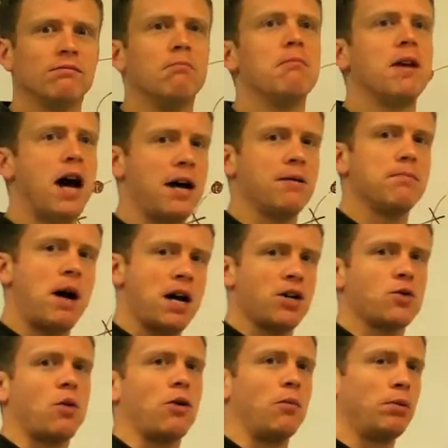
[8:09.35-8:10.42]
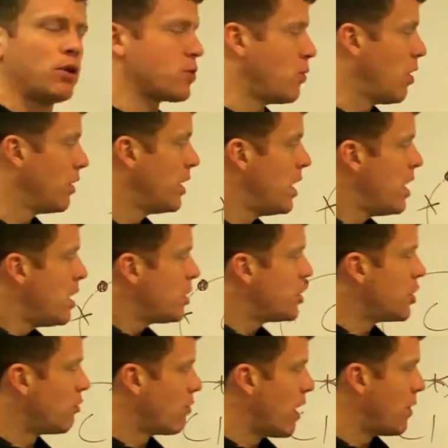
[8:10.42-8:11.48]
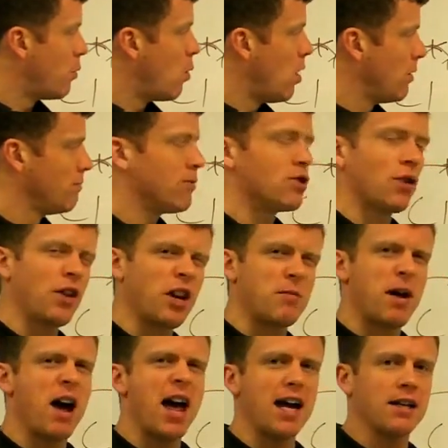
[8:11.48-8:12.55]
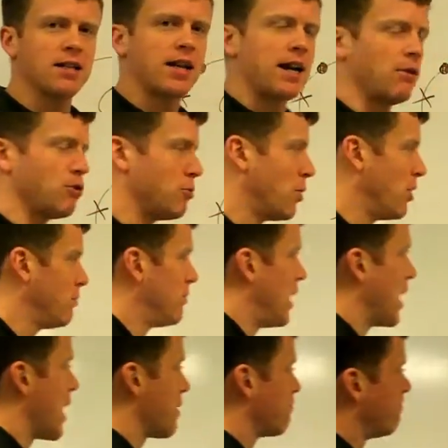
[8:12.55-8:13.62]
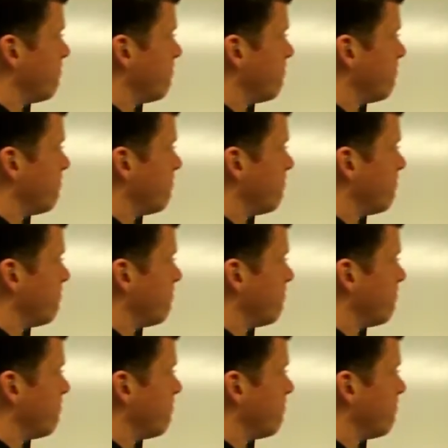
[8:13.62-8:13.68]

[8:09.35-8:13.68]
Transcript: -1 or +1, you don't write the 1. So think about x in algebra again.